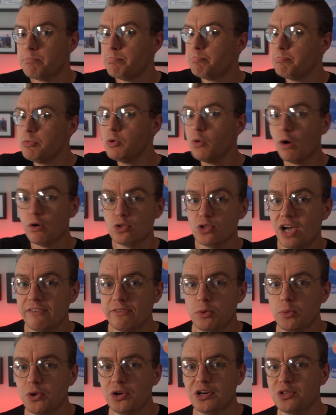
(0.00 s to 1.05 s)
You also have a
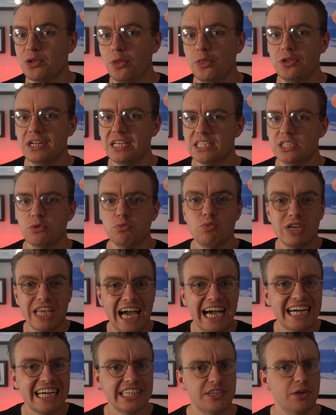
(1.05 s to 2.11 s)
workload that needs to
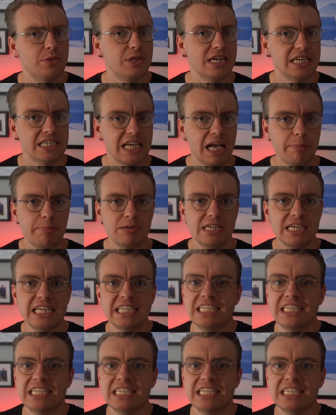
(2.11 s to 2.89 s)
react to things happening,